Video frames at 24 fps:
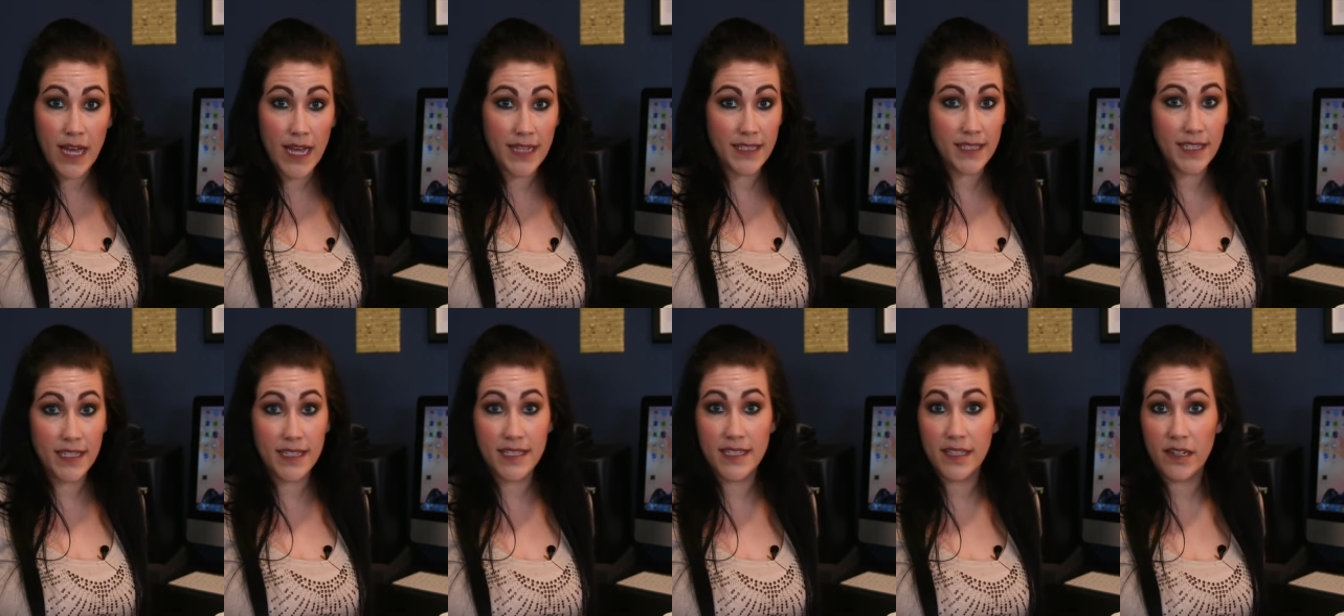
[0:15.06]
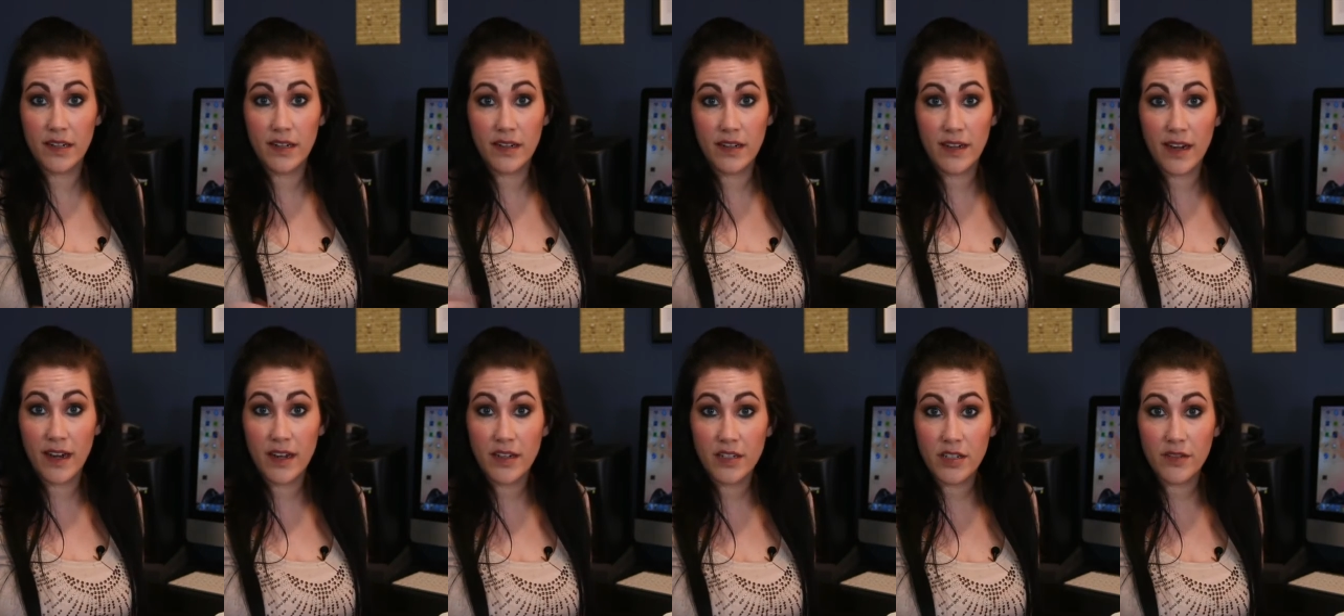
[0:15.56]
That's
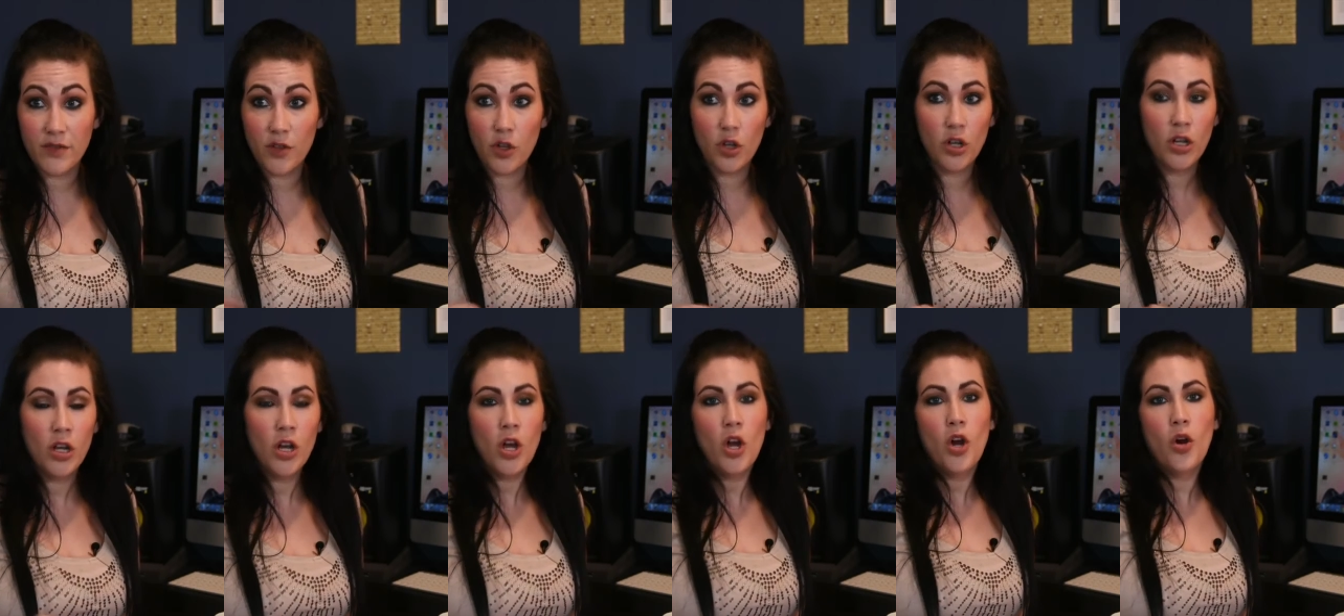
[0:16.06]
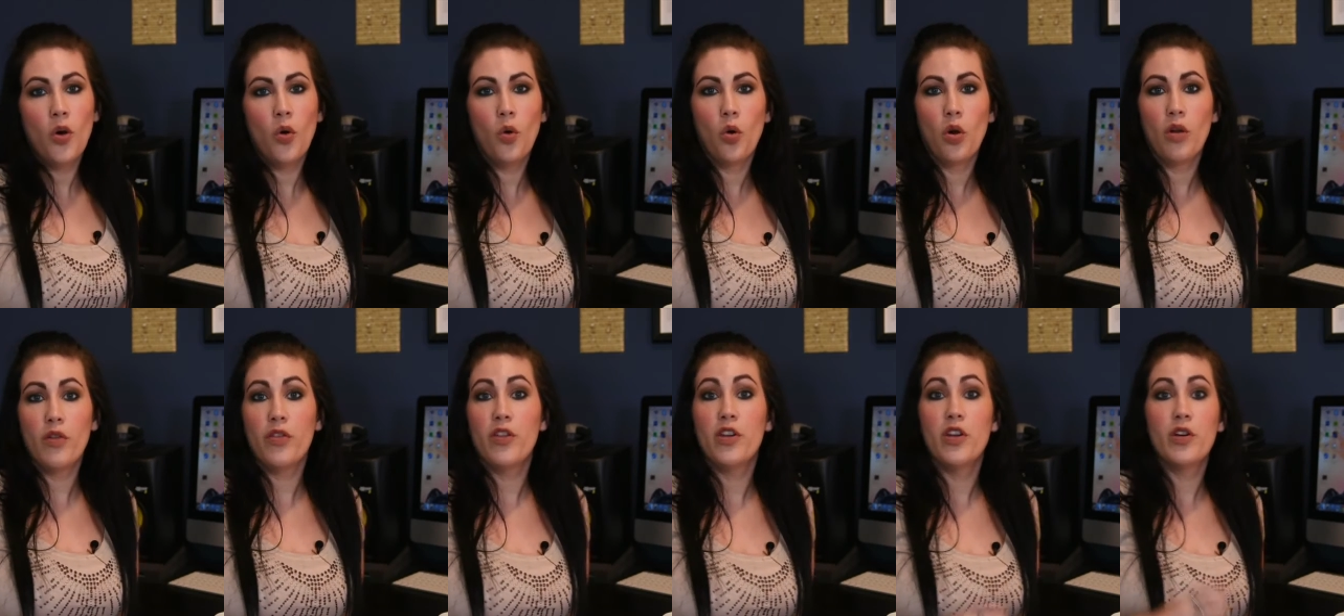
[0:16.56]
considered an interval.
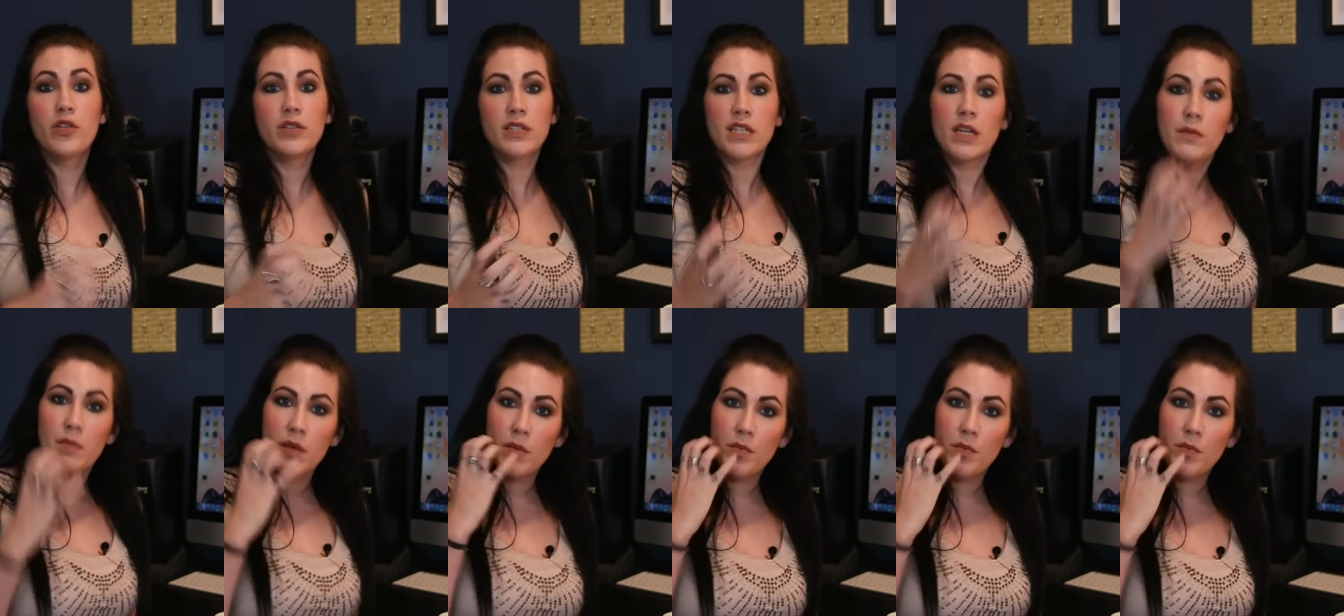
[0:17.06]
Or the notes